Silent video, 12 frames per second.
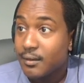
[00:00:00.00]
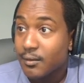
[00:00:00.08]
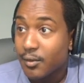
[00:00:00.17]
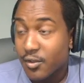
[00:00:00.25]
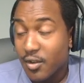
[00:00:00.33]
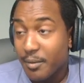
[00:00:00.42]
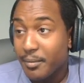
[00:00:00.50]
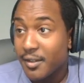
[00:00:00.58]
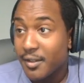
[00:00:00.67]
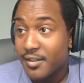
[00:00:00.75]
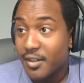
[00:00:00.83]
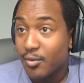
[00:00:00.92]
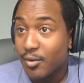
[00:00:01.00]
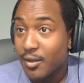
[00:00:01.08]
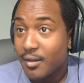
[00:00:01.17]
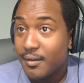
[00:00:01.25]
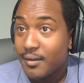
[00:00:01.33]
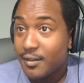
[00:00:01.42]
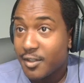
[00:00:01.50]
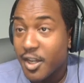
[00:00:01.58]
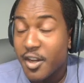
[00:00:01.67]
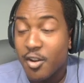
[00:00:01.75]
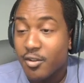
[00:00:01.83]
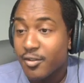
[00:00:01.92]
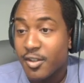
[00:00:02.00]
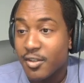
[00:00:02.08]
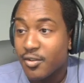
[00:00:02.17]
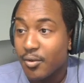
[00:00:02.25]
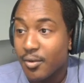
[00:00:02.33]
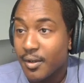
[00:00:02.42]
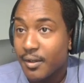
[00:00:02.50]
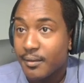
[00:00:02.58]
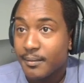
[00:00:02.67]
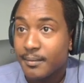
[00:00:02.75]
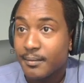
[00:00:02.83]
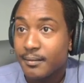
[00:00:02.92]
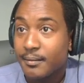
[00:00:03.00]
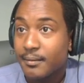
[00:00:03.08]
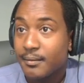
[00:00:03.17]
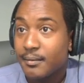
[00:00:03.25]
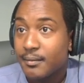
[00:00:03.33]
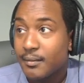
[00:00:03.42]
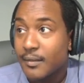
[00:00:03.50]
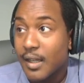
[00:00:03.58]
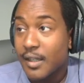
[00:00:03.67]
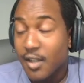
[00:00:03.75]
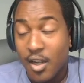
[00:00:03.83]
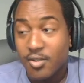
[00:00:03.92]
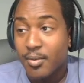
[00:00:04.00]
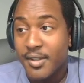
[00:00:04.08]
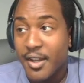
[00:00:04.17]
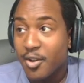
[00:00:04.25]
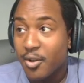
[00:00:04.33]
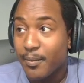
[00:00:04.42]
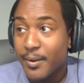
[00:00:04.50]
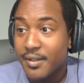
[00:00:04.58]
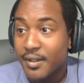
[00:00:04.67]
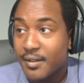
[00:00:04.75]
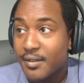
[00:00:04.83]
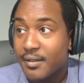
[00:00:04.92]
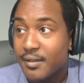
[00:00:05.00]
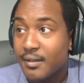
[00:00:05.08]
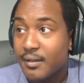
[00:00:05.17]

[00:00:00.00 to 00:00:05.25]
I was trying to be considerate. She knows what she's doing. It's 100% your business.